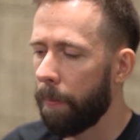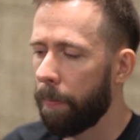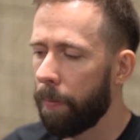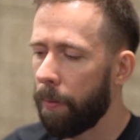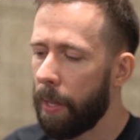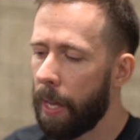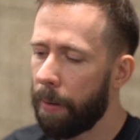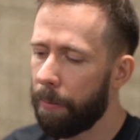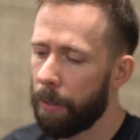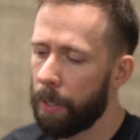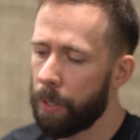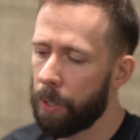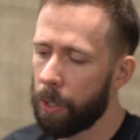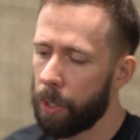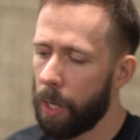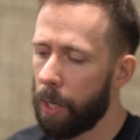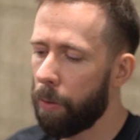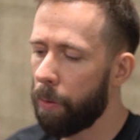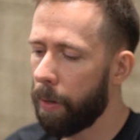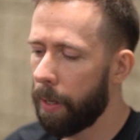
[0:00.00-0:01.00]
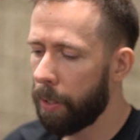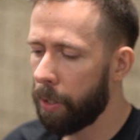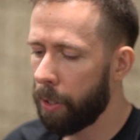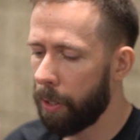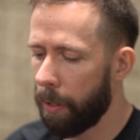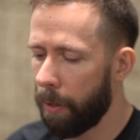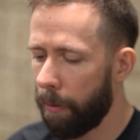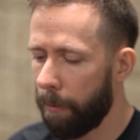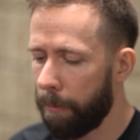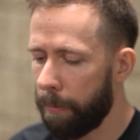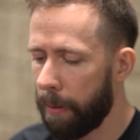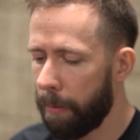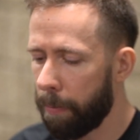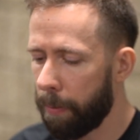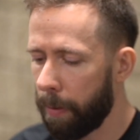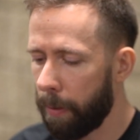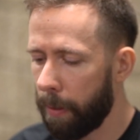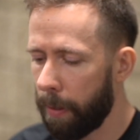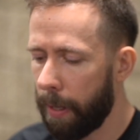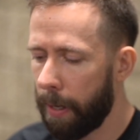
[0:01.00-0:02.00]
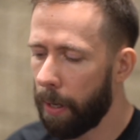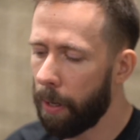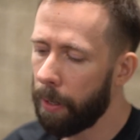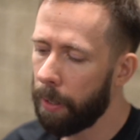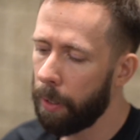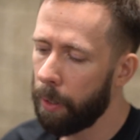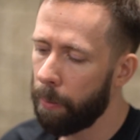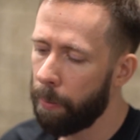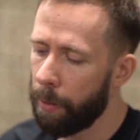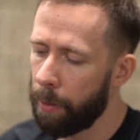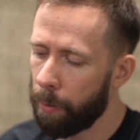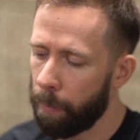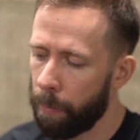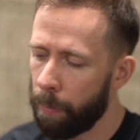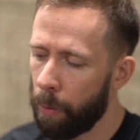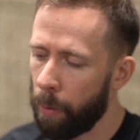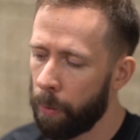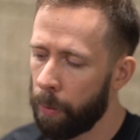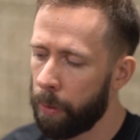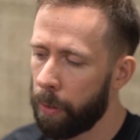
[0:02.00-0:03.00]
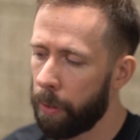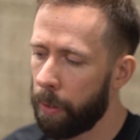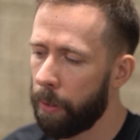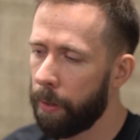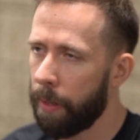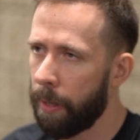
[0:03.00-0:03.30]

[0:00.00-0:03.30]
we have this generation of people that are a little bit older,